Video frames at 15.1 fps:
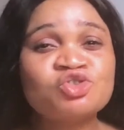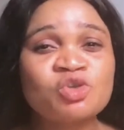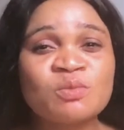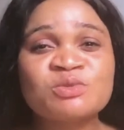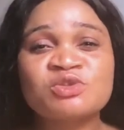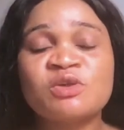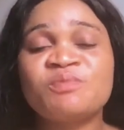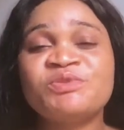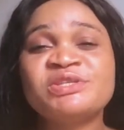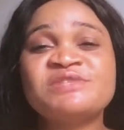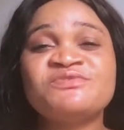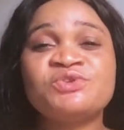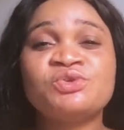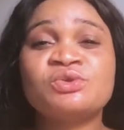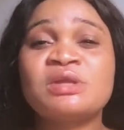thumbs up this
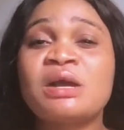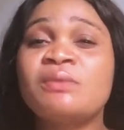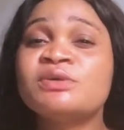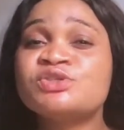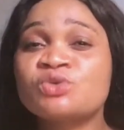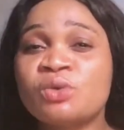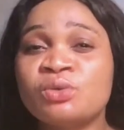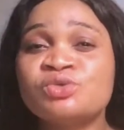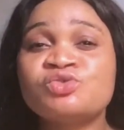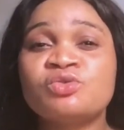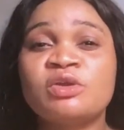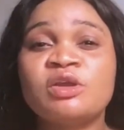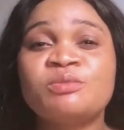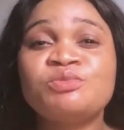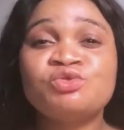video. That way it's going to
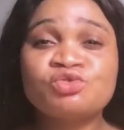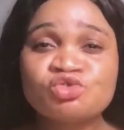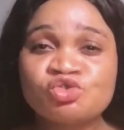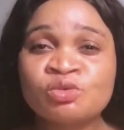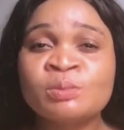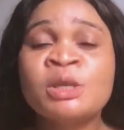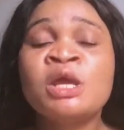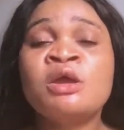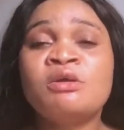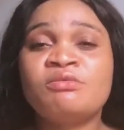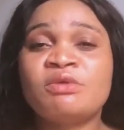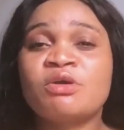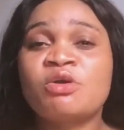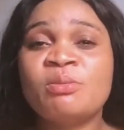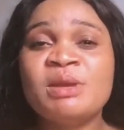help YouTube
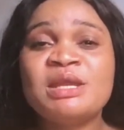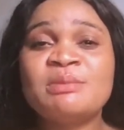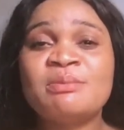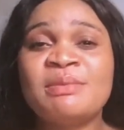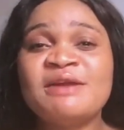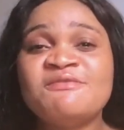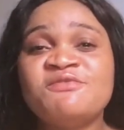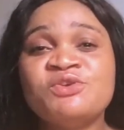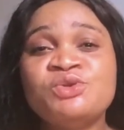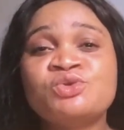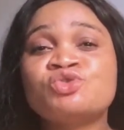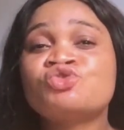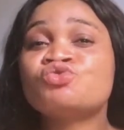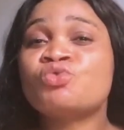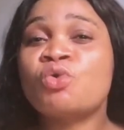recommend my
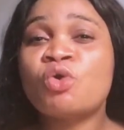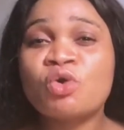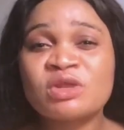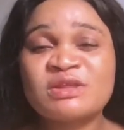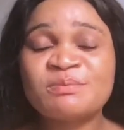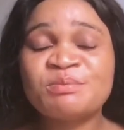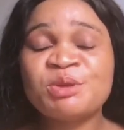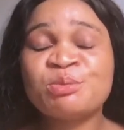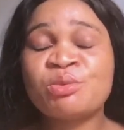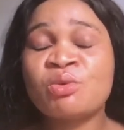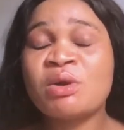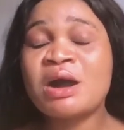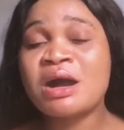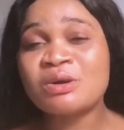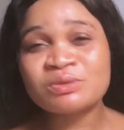videos to other
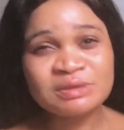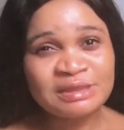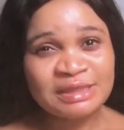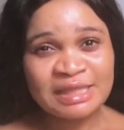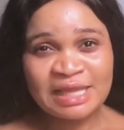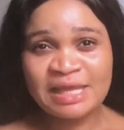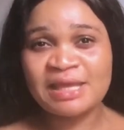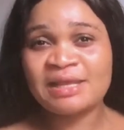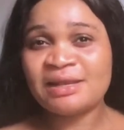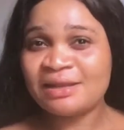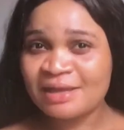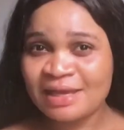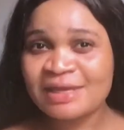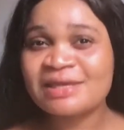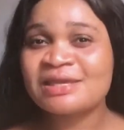people out there,
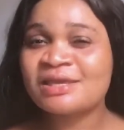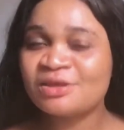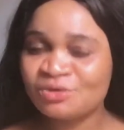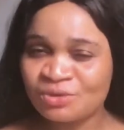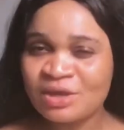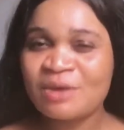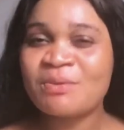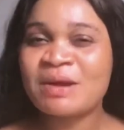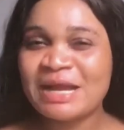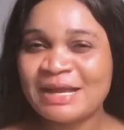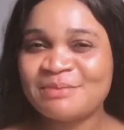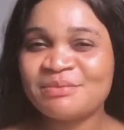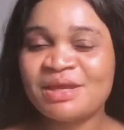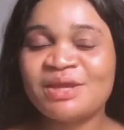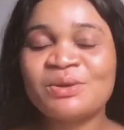like, you get what
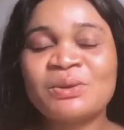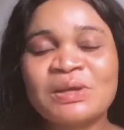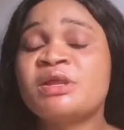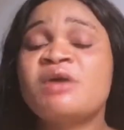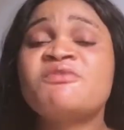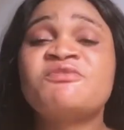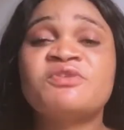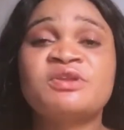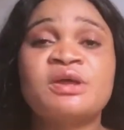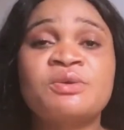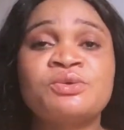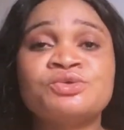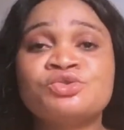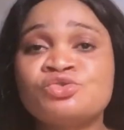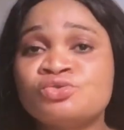I mean. Without
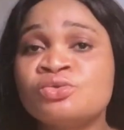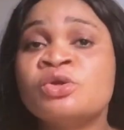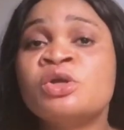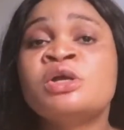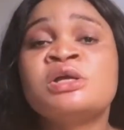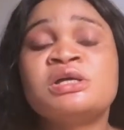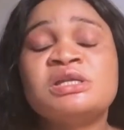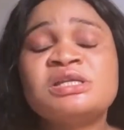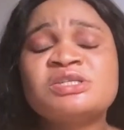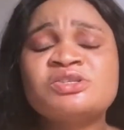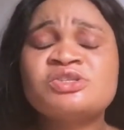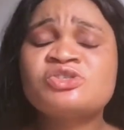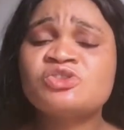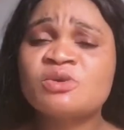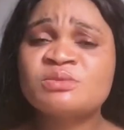further ado, let's
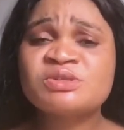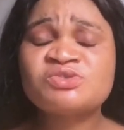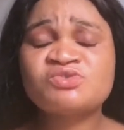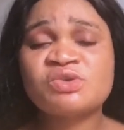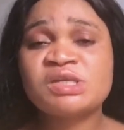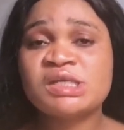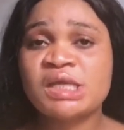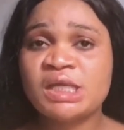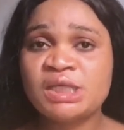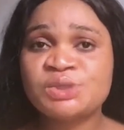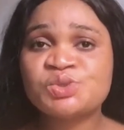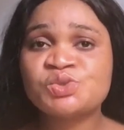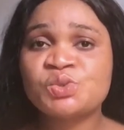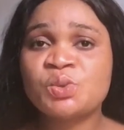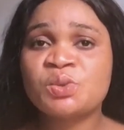just jump straight
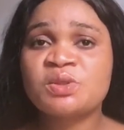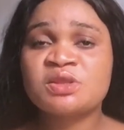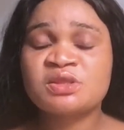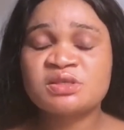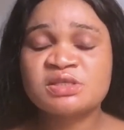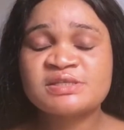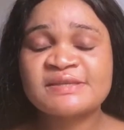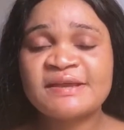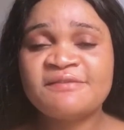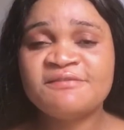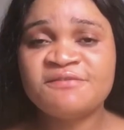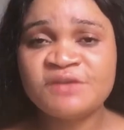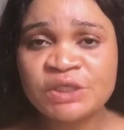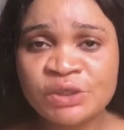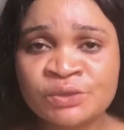into this
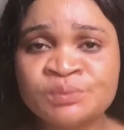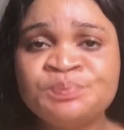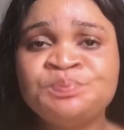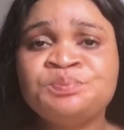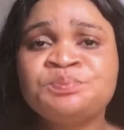video.